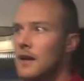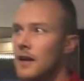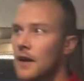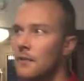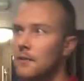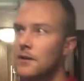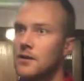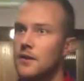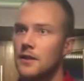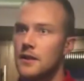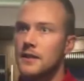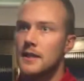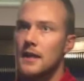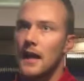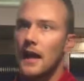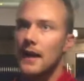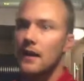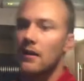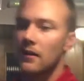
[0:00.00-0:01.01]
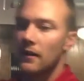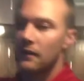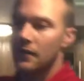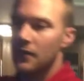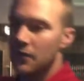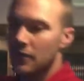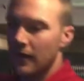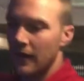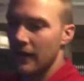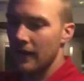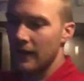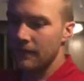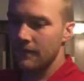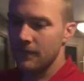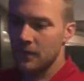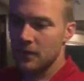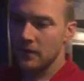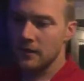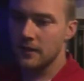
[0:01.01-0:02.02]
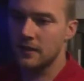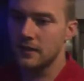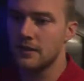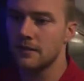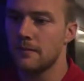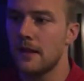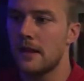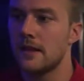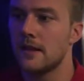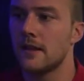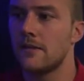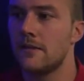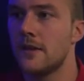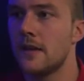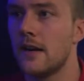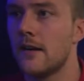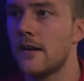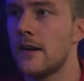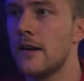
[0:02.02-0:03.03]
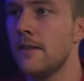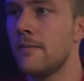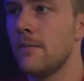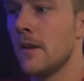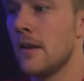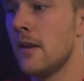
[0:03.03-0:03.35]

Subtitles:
Coming to the slide out of the trailer. So this is your main living area.